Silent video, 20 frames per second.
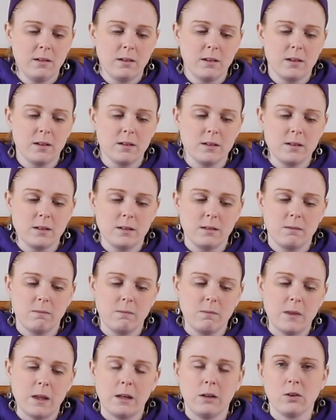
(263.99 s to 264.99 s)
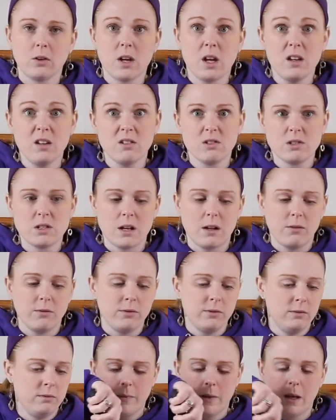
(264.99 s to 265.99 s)
because then you'll cut
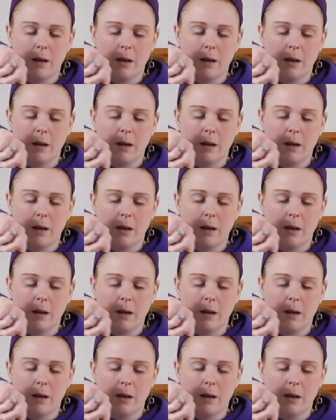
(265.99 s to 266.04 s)
yourself.